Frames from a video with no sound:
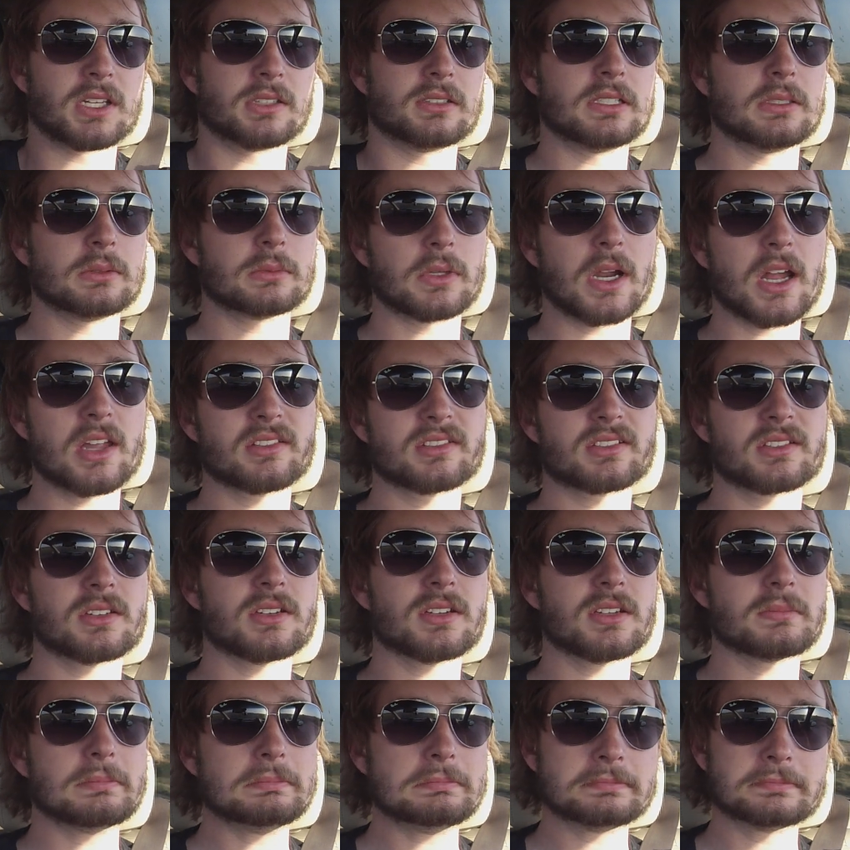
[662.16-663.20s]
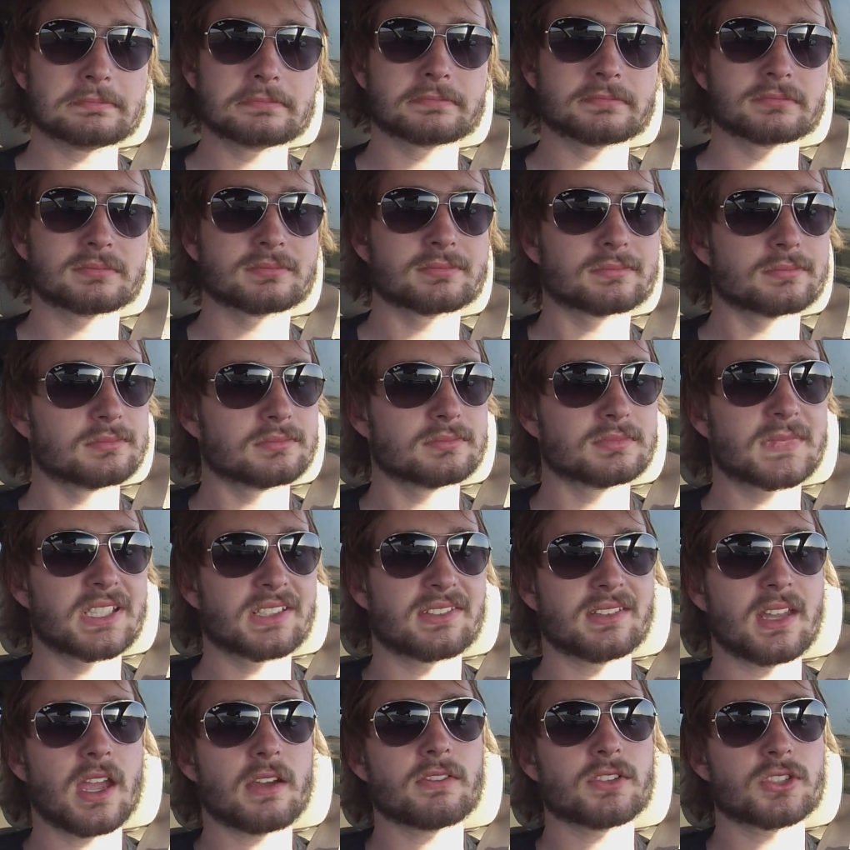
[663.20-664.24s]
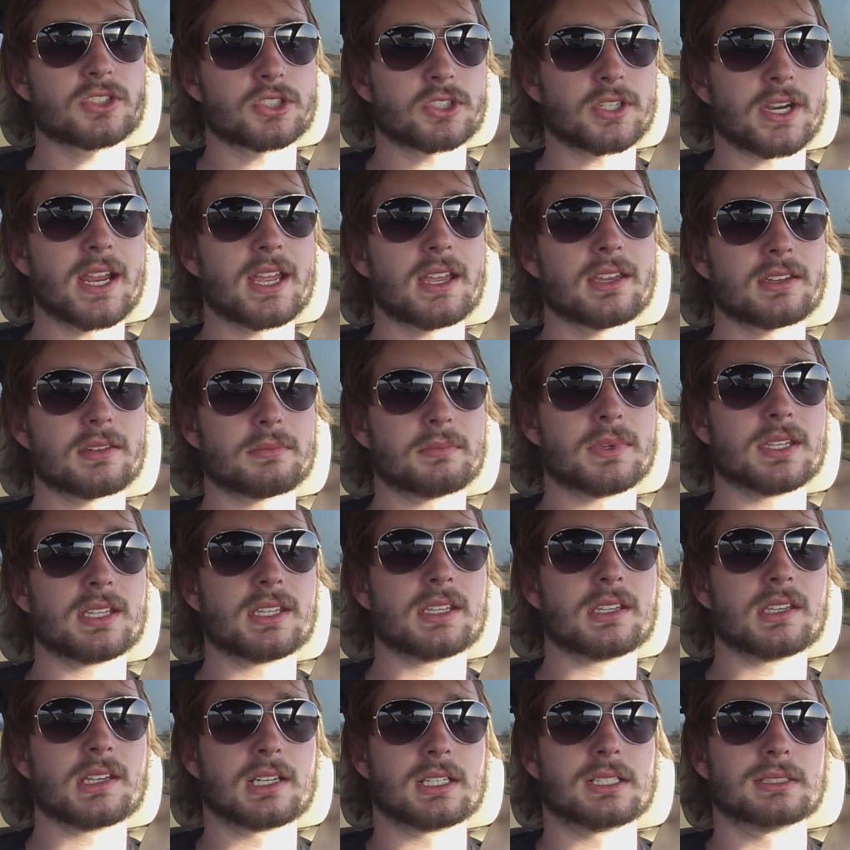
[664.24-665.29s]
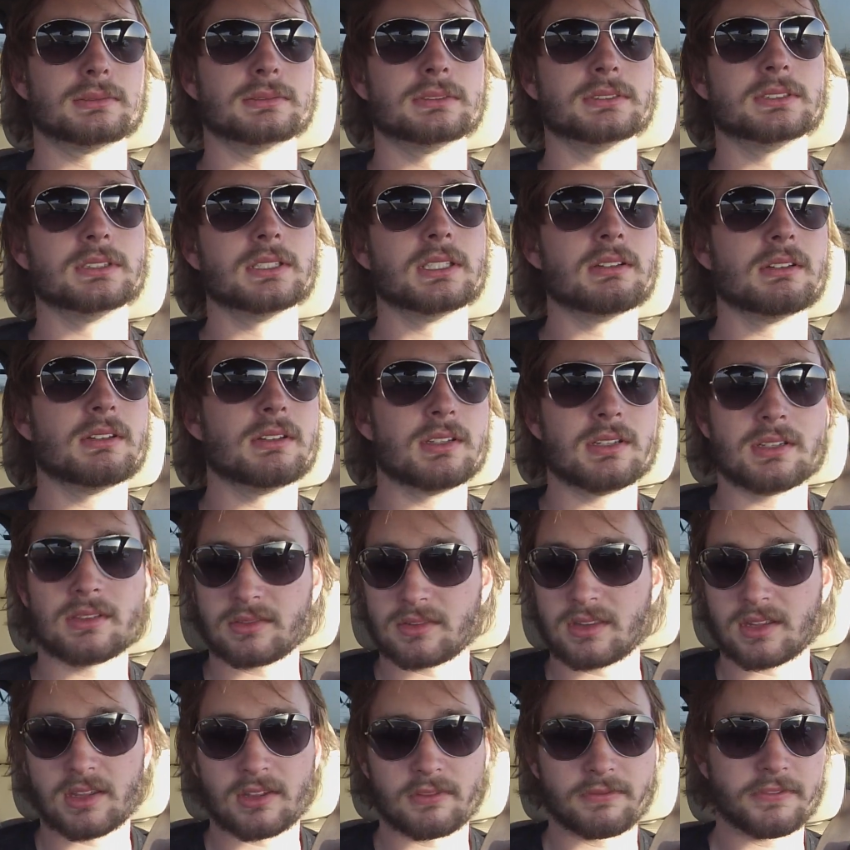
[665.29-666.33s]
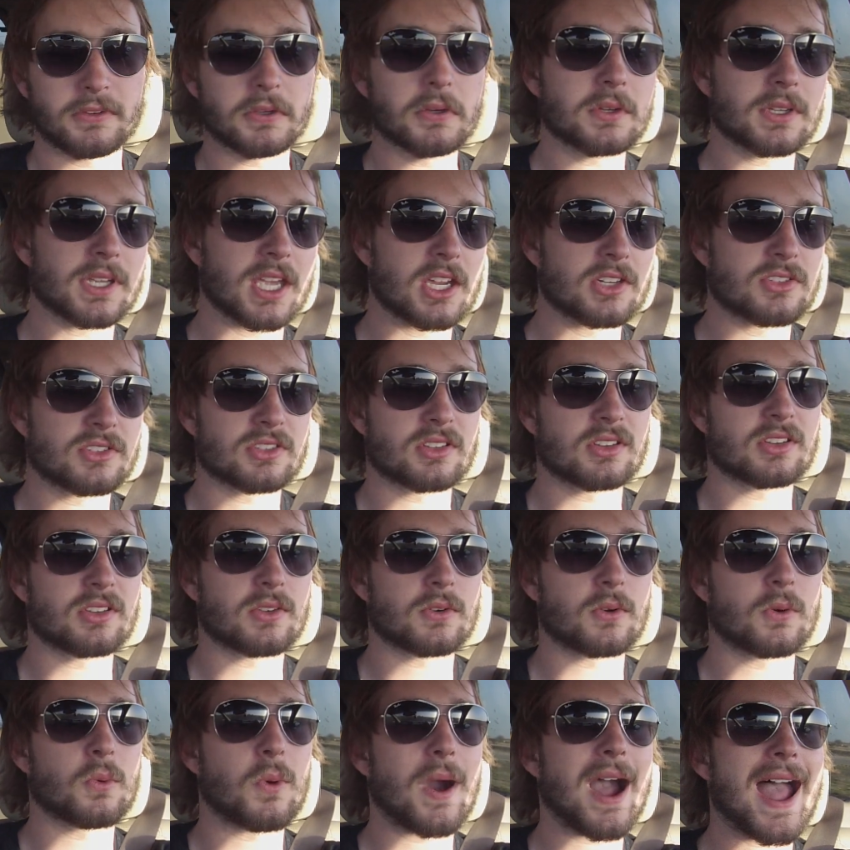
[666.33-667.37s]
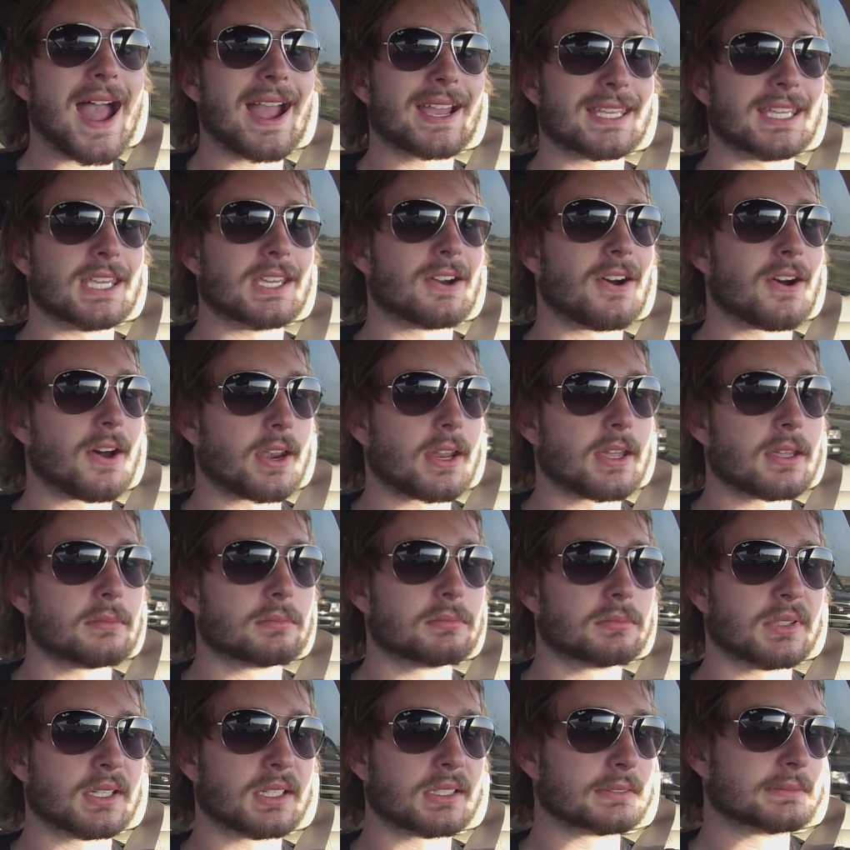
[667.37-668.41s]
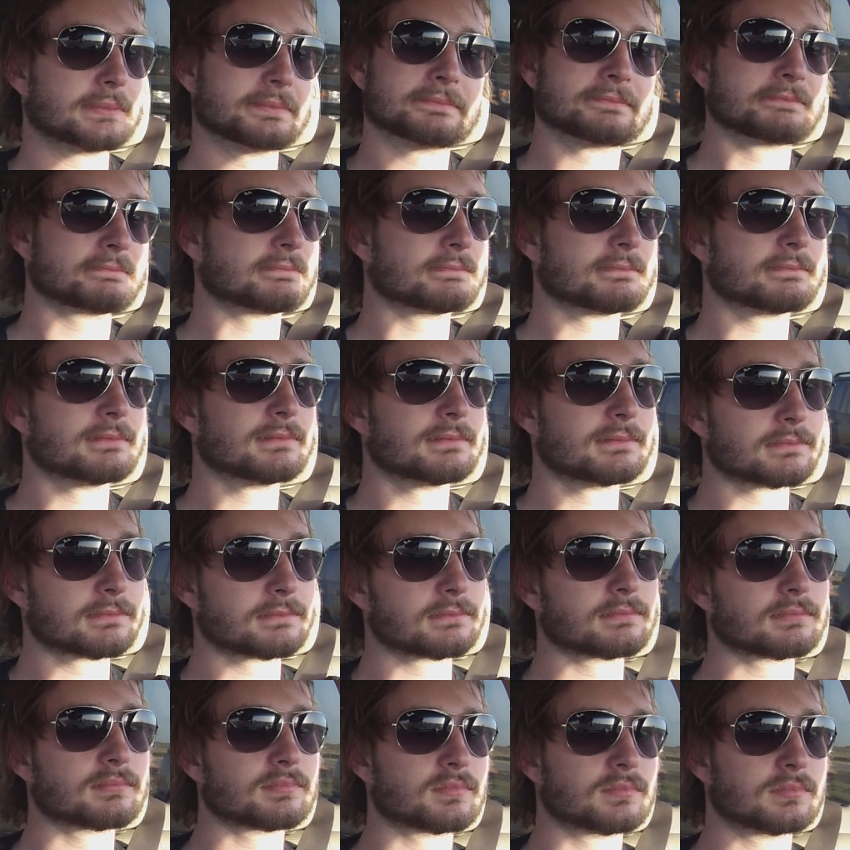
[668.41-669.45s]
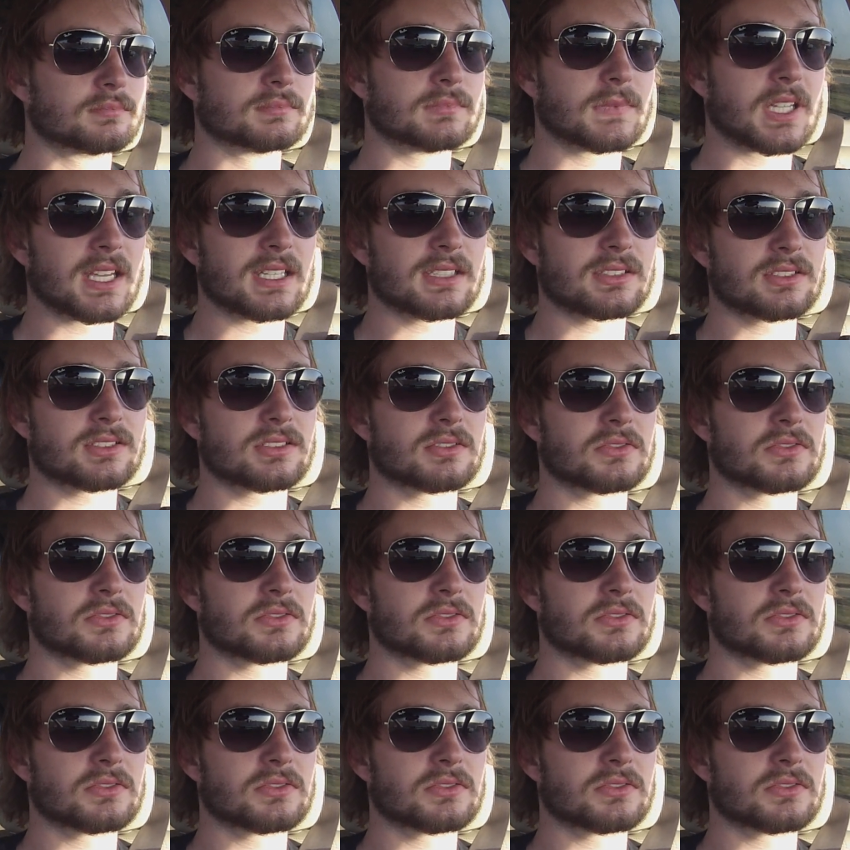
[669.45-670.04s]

it runs good. It's never stranded me. The fuel gauge is a little wacky on it, but it's